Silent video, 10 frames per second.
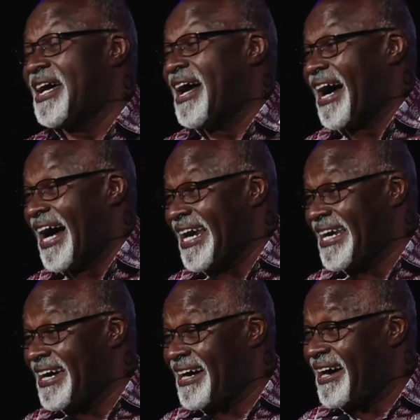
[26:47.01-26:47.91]
And
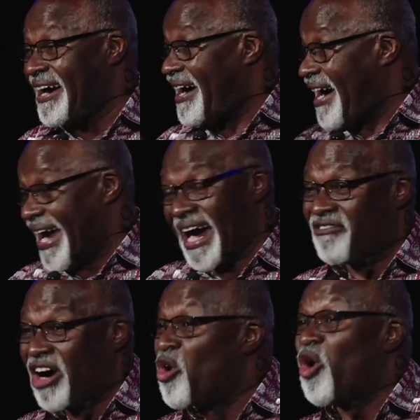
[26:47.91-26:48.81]
I have,
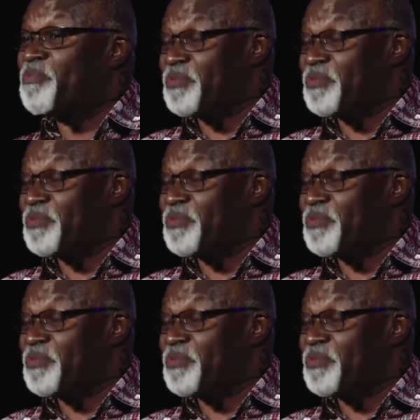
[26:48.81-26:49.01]
I hope,